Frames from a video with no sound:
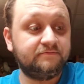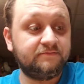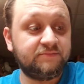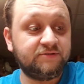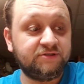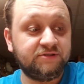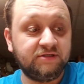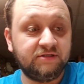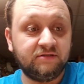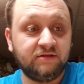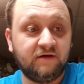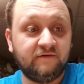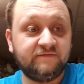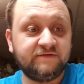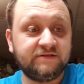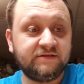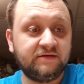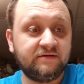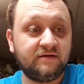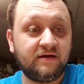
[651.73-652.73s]
She
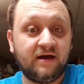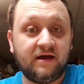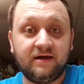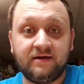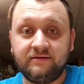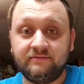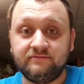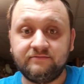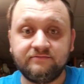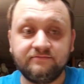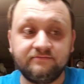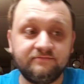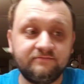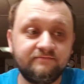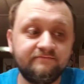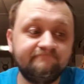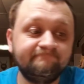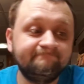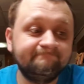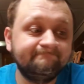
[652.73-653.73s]
loves it. I
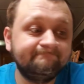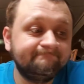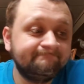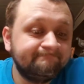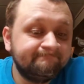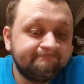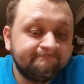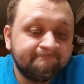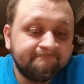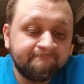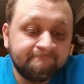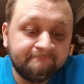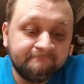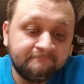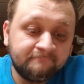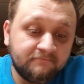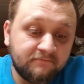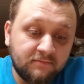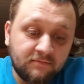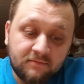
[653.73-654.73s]

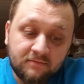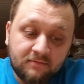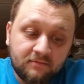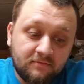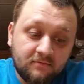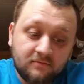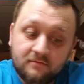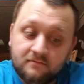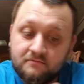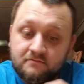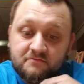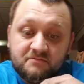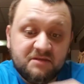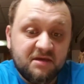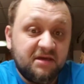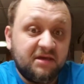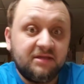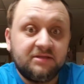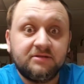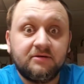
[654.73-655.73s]

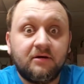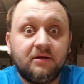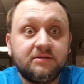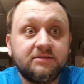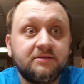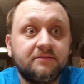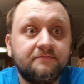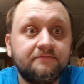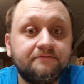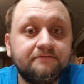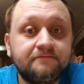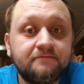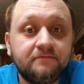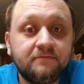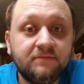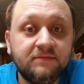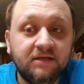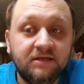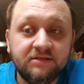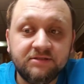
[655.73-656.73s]
think it's awesome
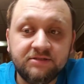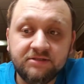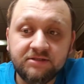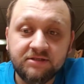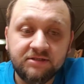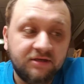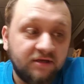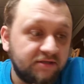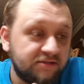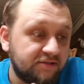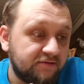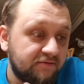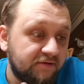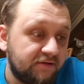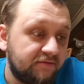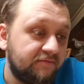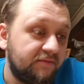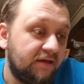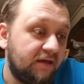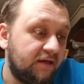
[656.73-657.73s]
that she does it
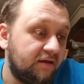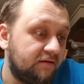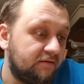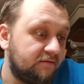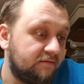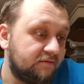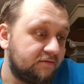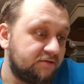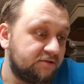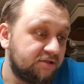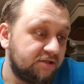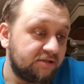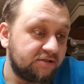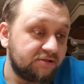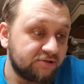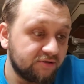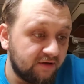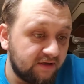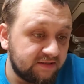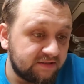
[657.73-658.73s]
with me and she
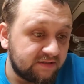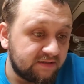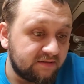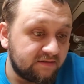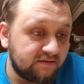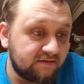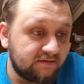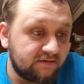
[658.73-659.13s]
enjoys it.